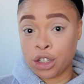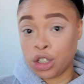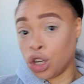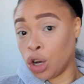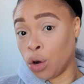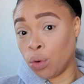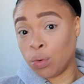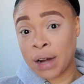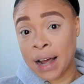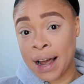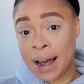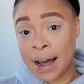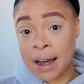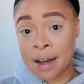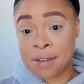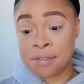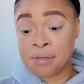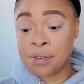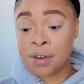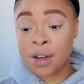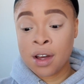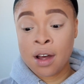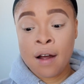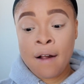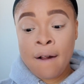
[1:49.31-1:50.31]
don't
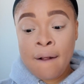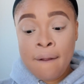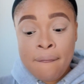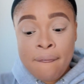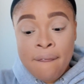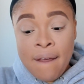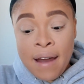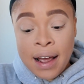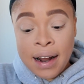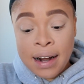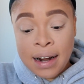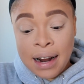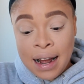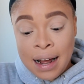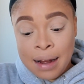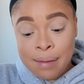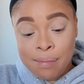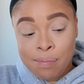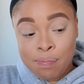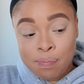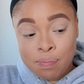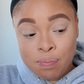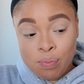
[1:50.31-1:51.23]
have, that I